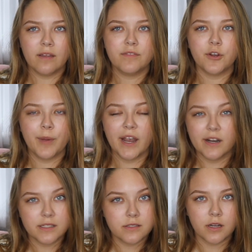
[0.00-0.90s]

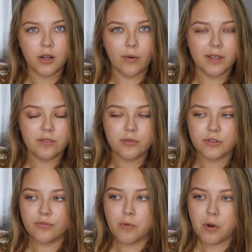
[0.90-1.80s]
through a
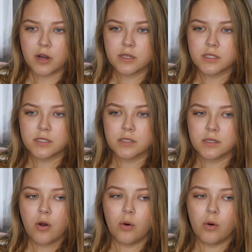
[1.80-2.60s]
divorce,